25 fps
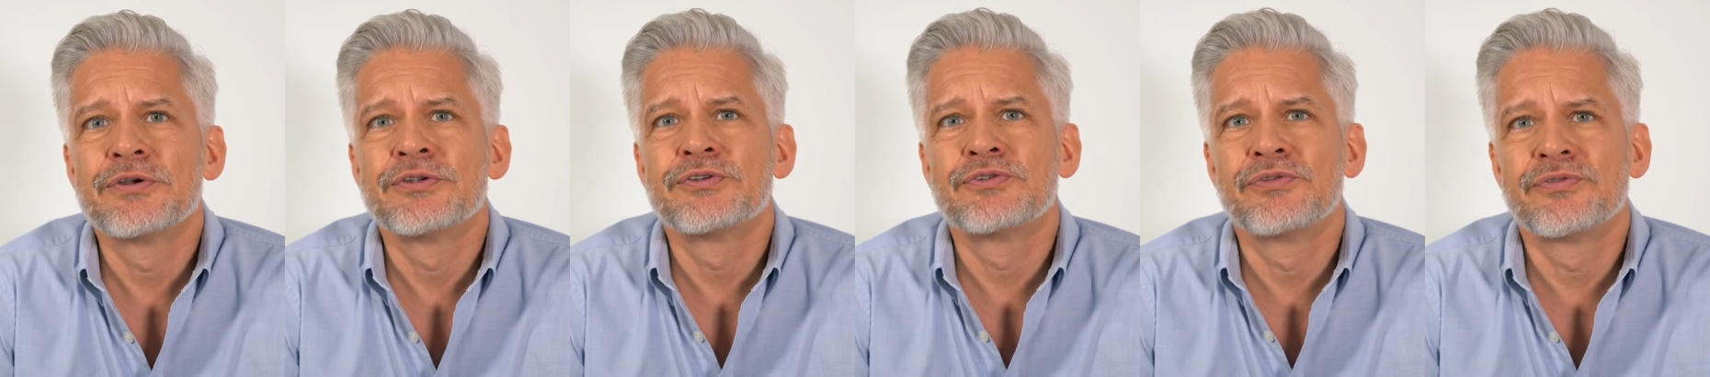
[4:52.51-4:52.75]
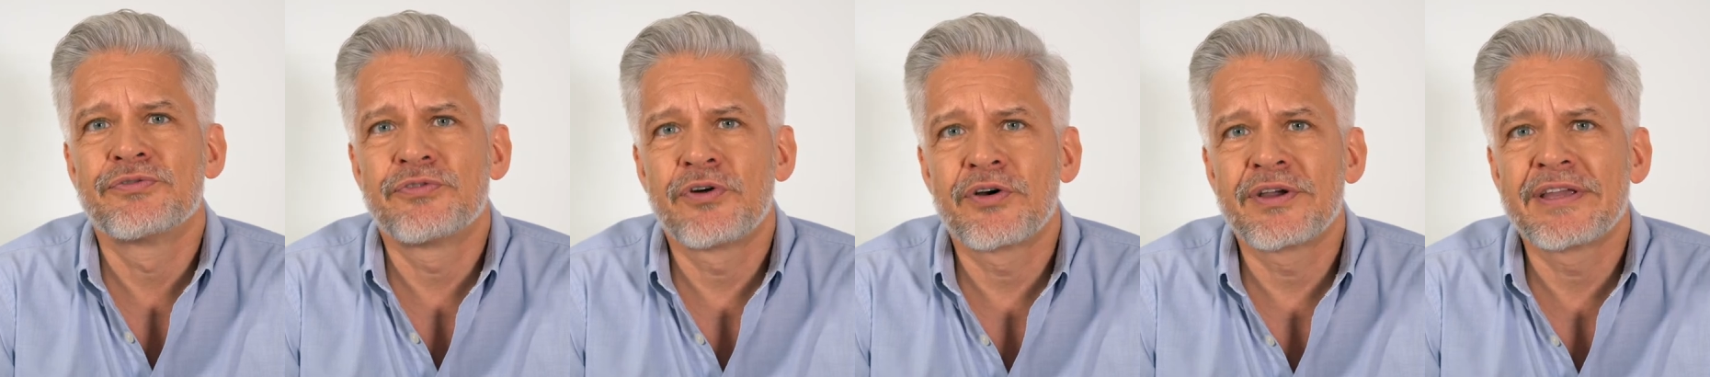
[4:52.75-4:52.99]

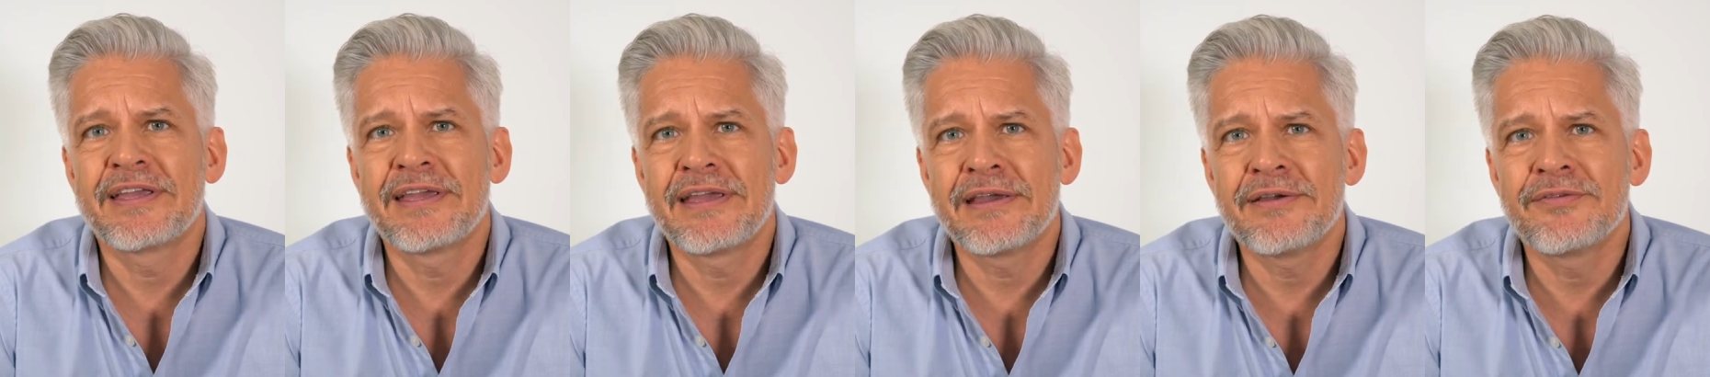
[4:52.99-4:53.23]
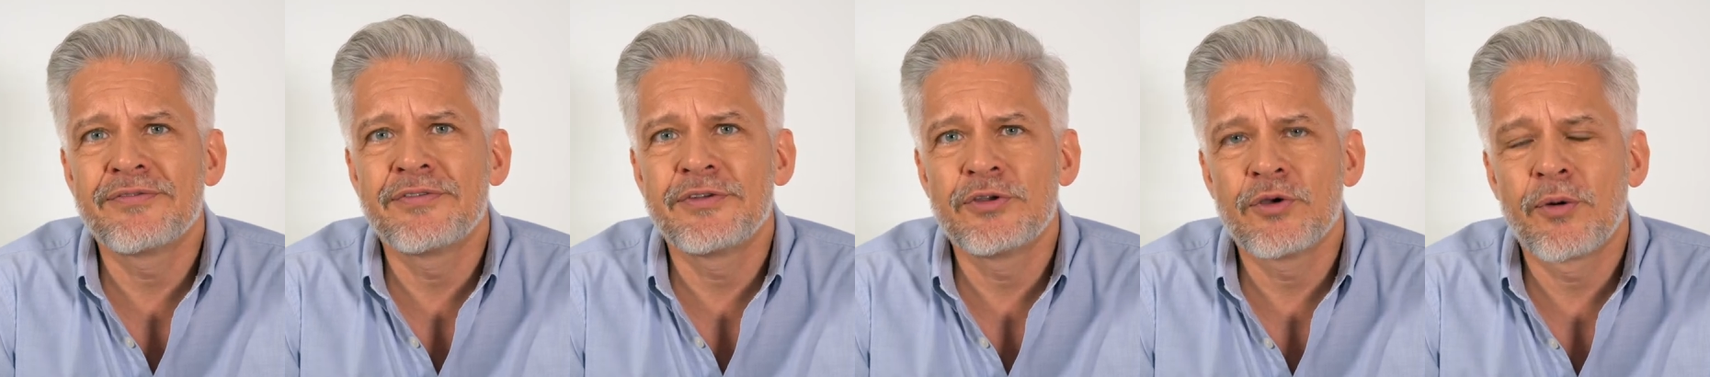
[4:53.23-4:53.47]
to
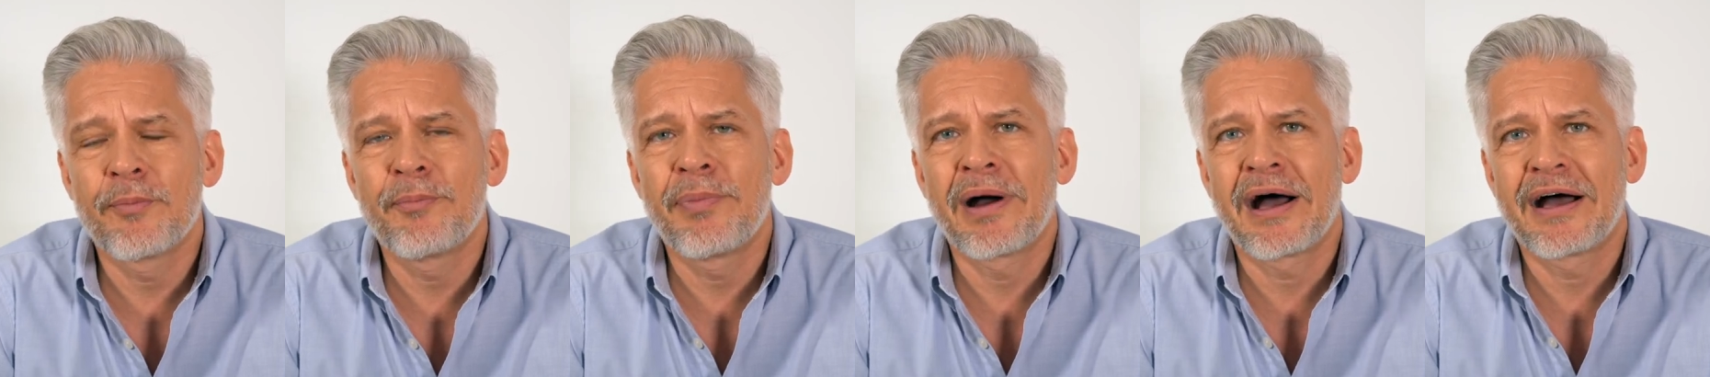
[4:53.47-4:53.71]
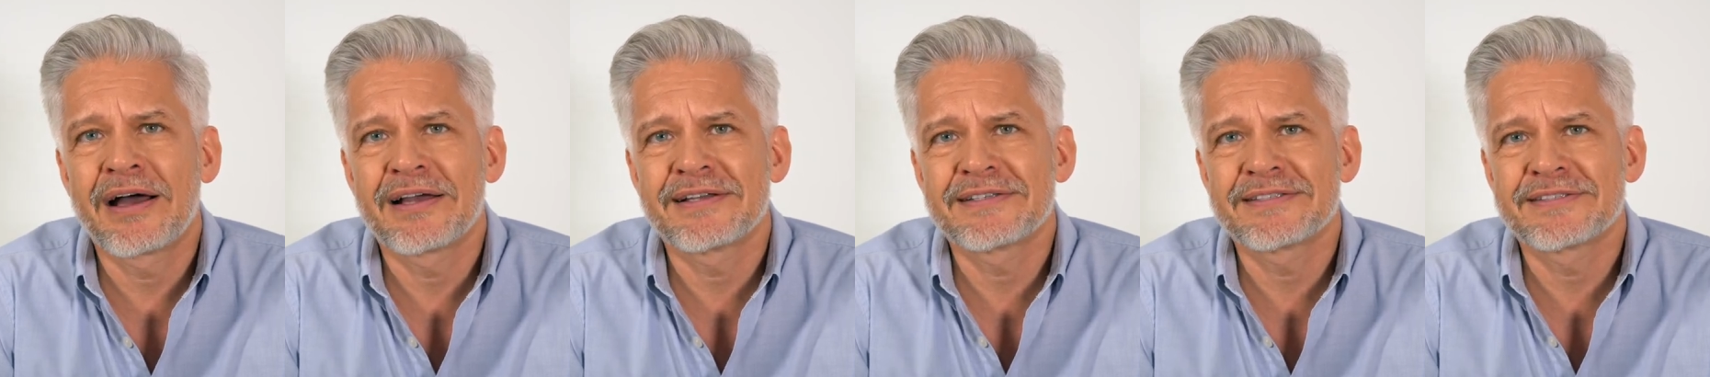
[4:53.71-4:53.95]
forgive your
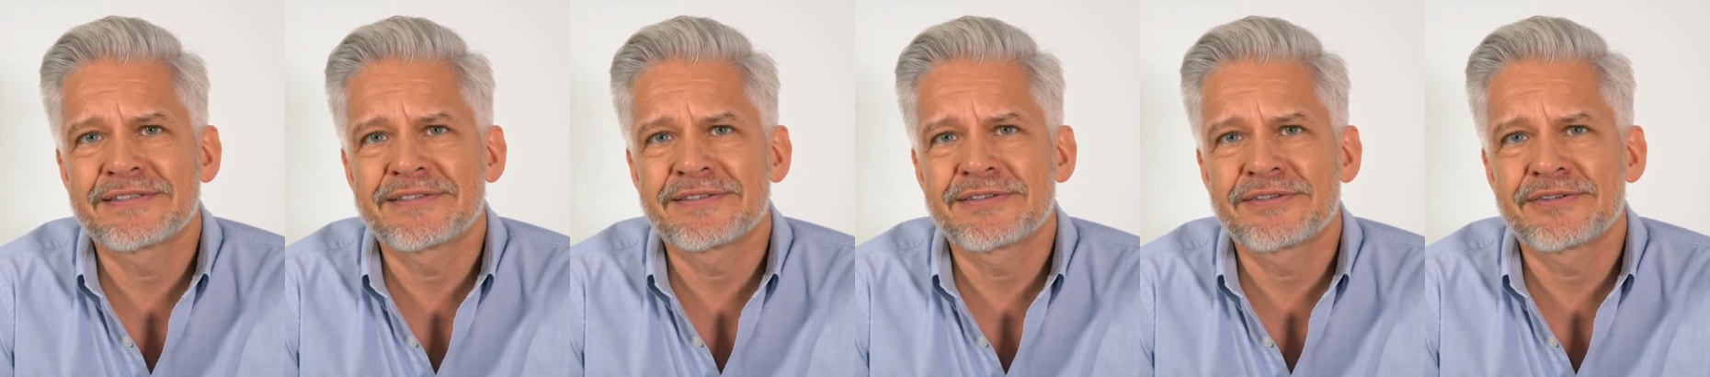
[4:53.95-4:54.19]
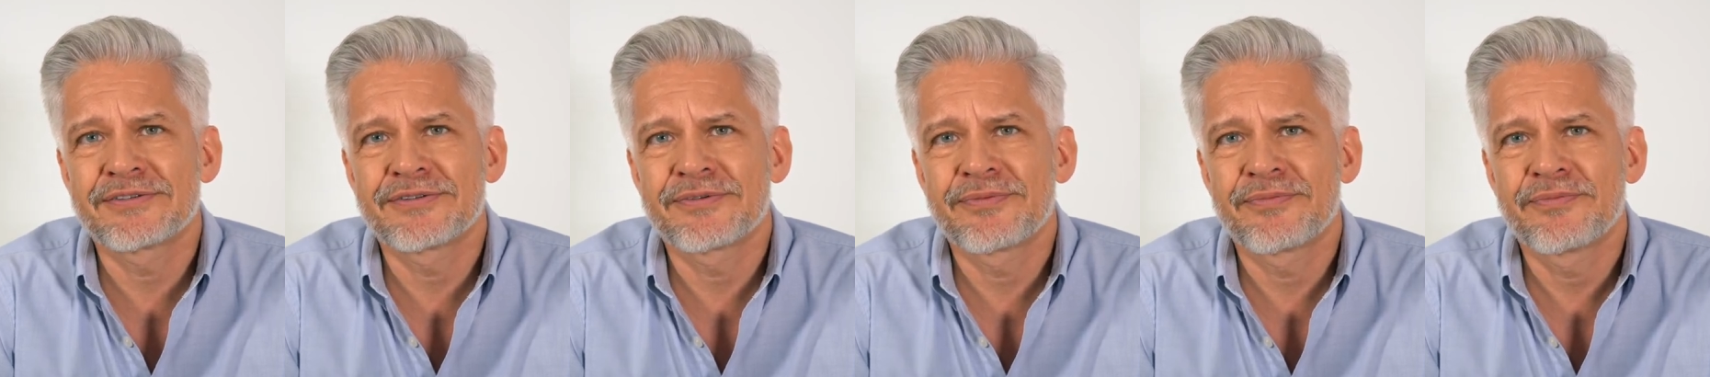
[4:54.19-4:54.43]

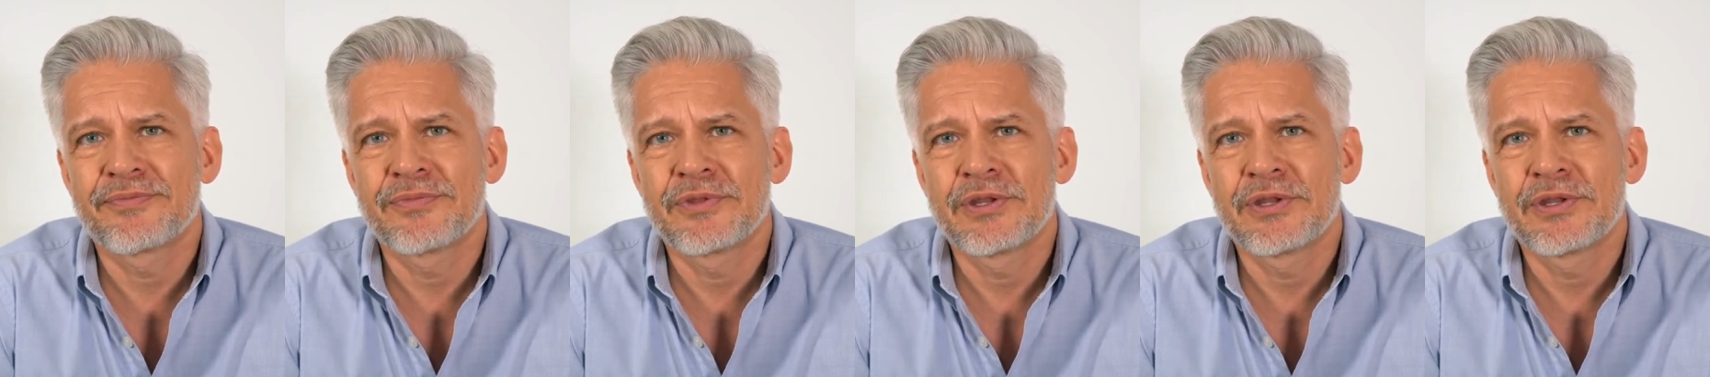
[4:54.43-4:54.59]
past,